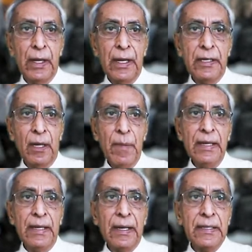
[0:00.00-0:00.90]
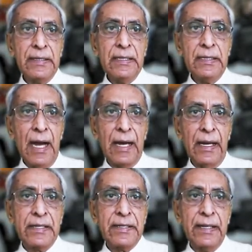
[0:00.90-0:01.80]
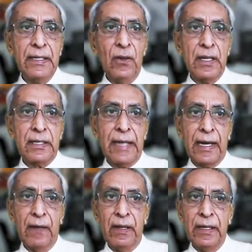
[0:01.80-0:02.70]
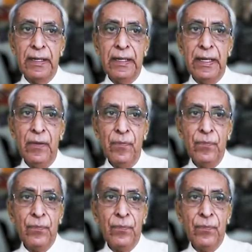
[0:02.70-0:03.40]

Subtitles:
Interbank currencies are exchanged on a second working day.